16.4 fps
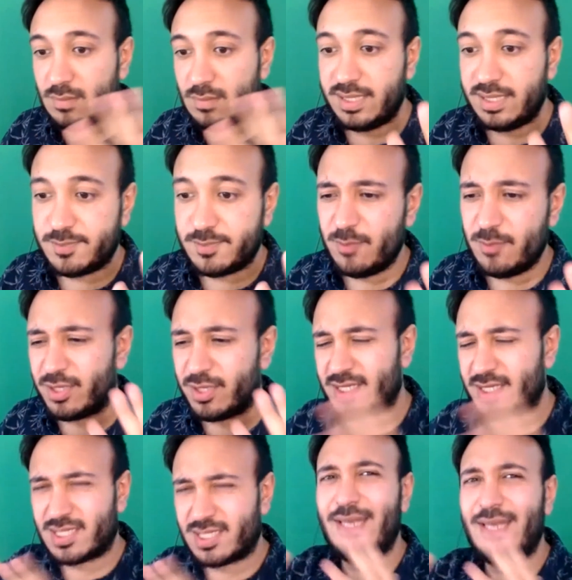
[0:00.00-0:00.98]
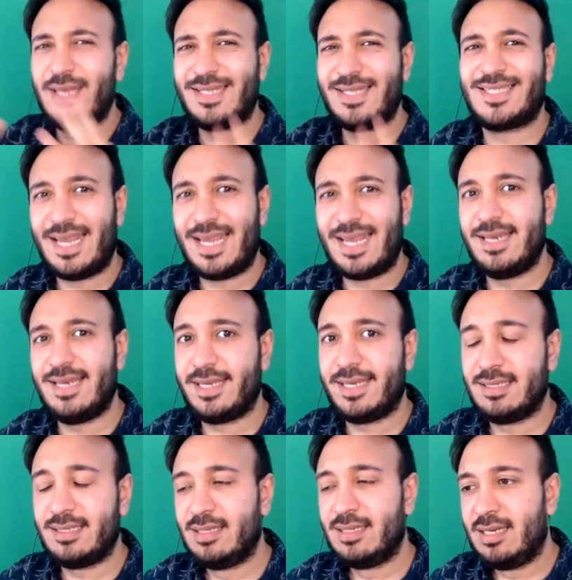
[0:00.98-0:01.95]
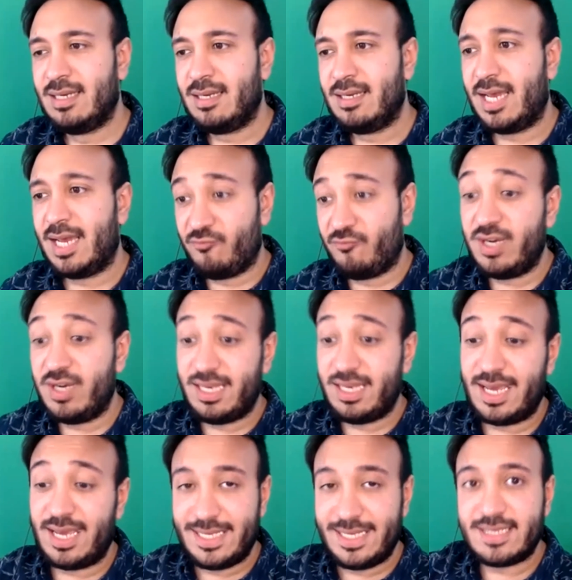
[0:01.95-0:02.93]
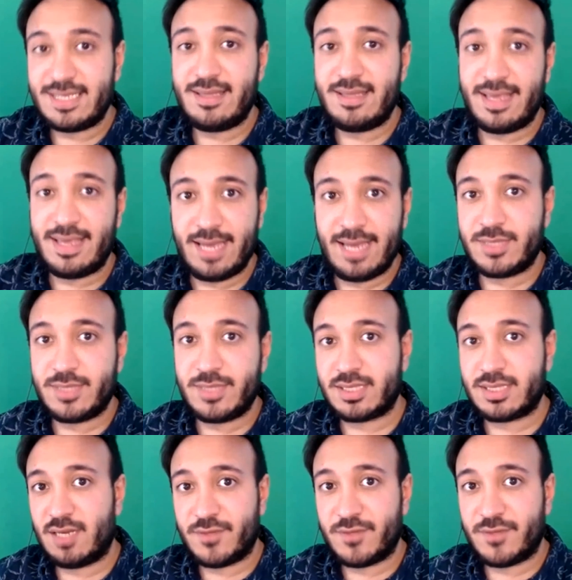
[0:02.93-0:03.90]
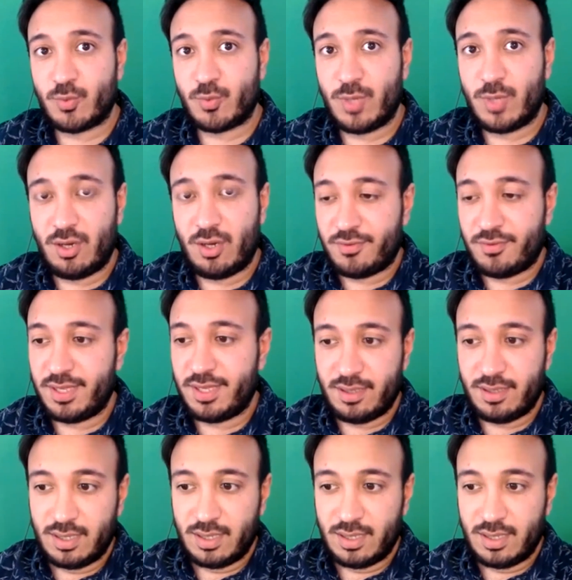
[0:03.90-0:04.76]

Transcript: these people that are so entertaining and really like into their games and stuff as well, that